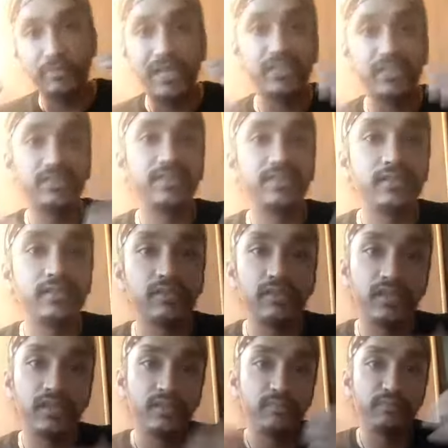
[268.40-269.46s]
state, good
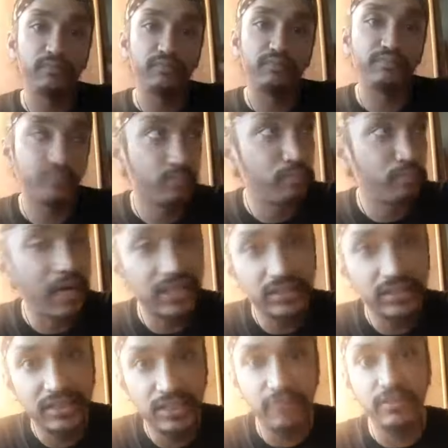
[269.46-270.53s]
in
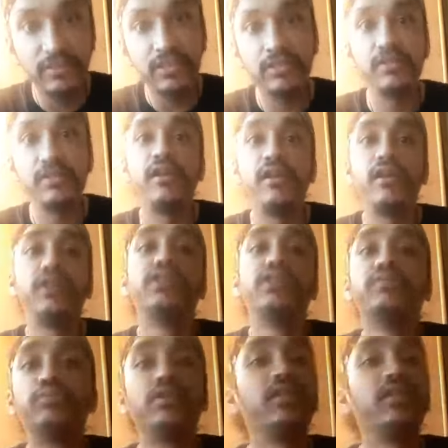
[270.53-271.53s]
positivity. But if